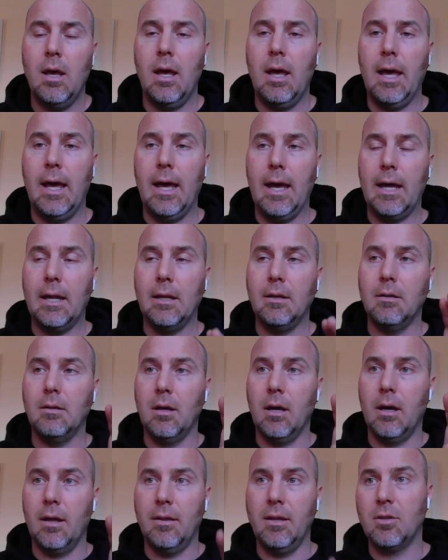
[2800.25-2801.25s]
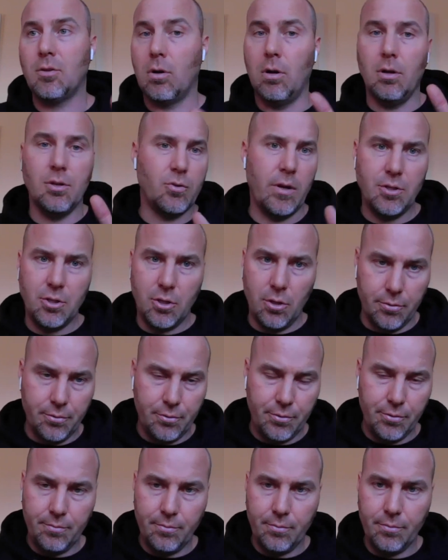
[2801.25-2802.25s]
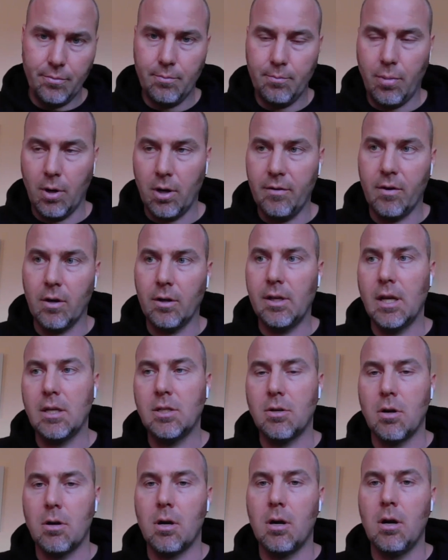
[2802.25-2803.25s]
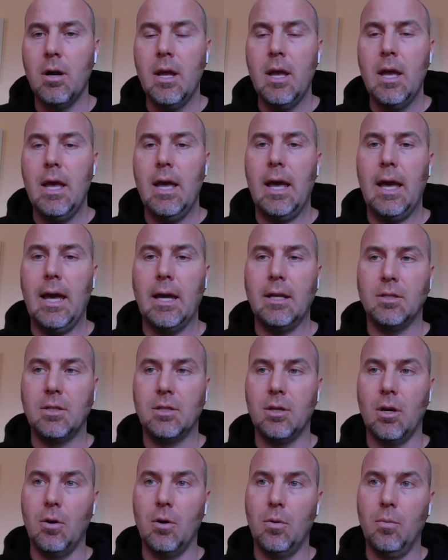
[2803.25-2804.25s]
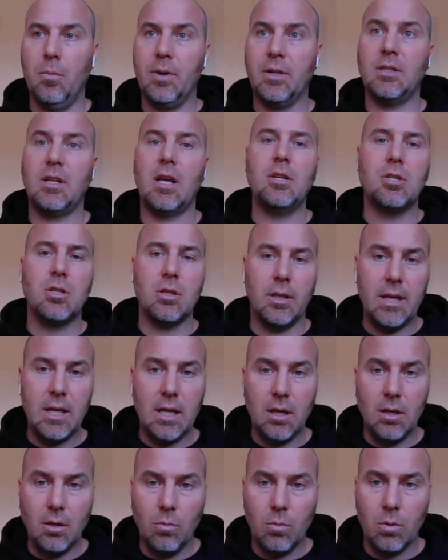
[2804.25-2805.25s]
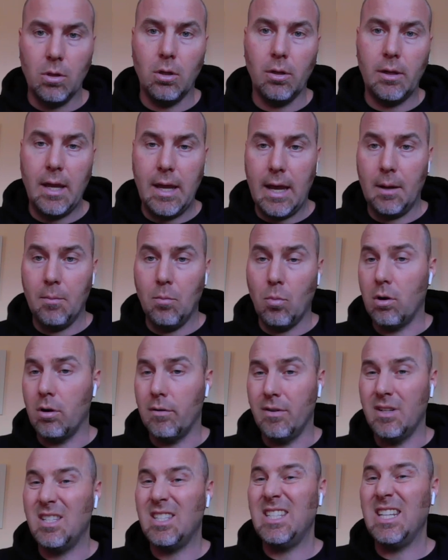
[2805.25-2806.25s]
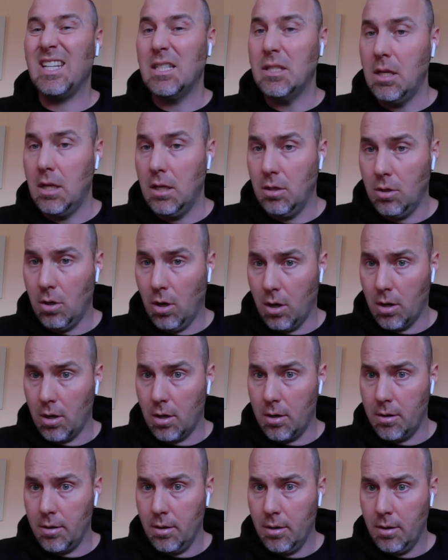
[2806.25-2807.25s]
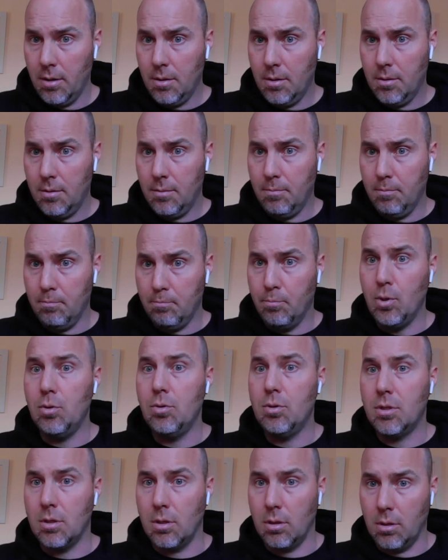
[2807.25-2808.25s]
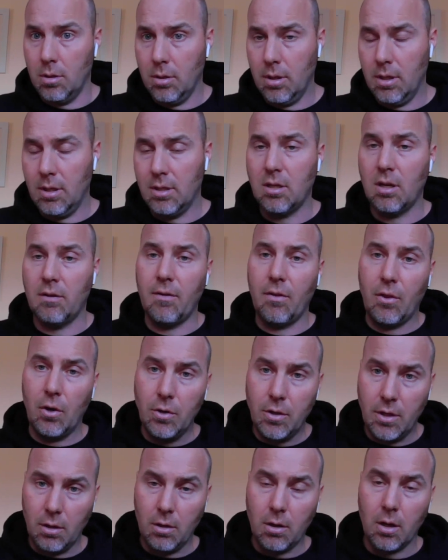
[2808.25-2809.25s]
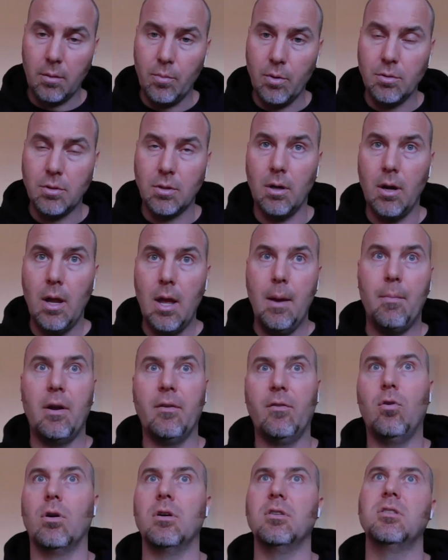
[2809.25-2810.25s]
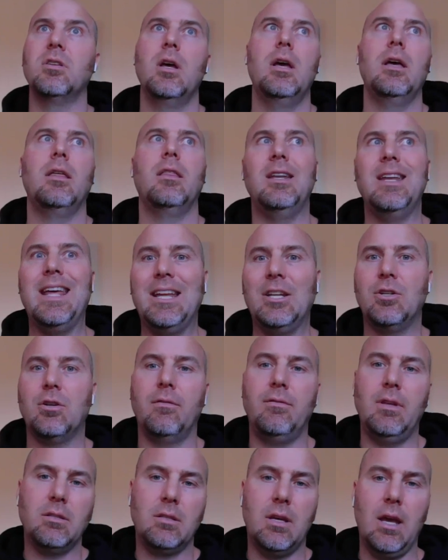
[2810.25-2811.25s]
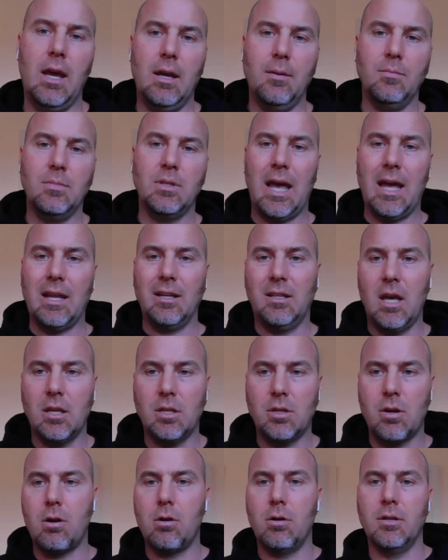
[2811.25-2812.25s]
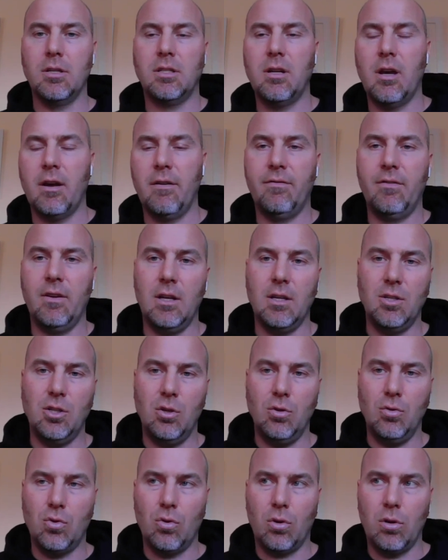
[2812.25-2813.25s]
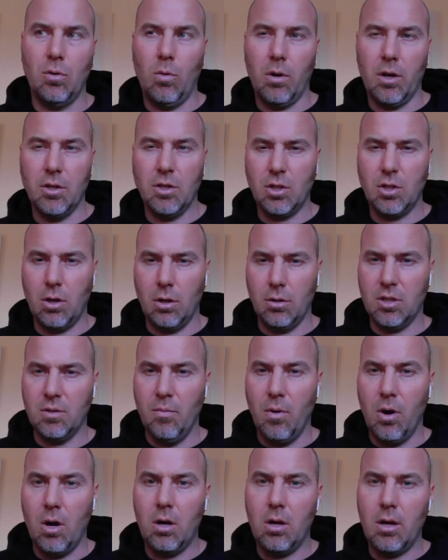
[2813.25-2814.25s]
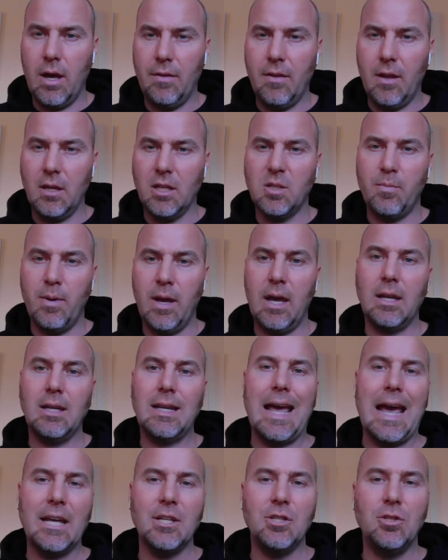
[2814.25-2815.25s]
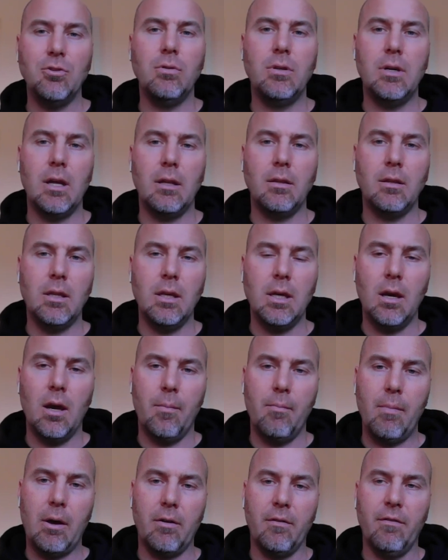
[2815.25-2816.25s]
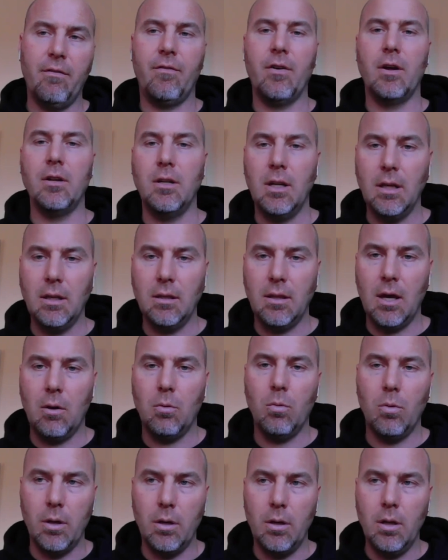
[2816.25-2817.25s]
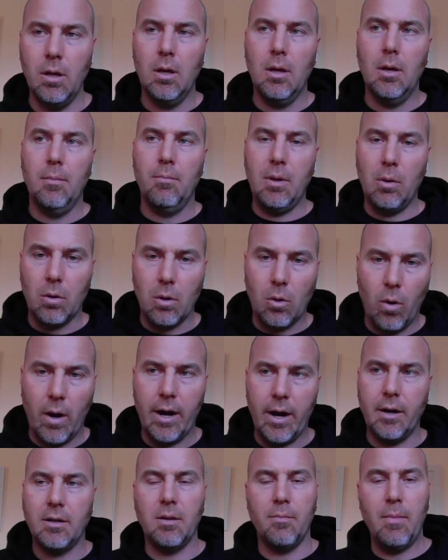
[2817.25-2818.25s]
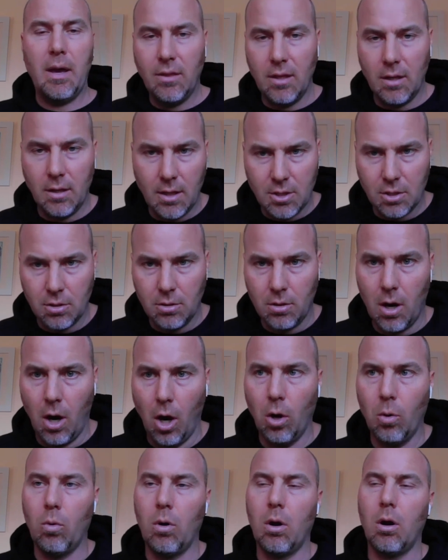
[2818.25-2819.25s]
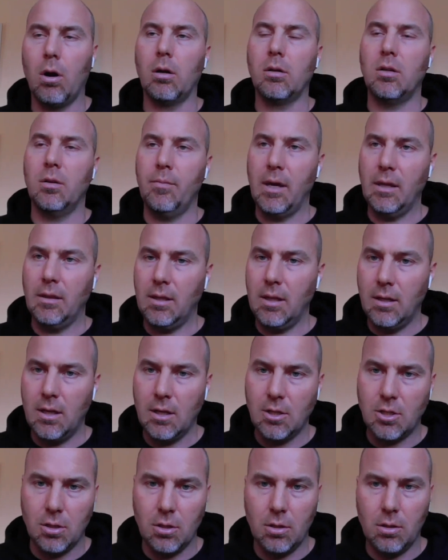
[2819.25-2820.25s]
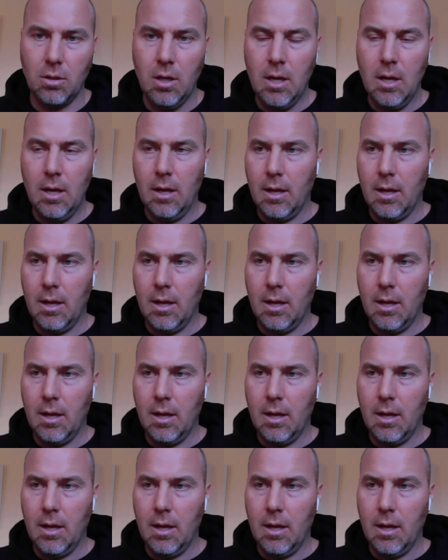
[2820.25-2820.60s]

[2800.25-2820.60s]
And these are all stretch goals, part of our Kickstarter. And so potentially we're looking at more of a 16 card booster instead of a 13 card booster. But of course, the nature of these games and Kickstarter and stuff is you sort of want to start small and then expand as you get the amount of funding that would be required to make the additional artwork, to make the additional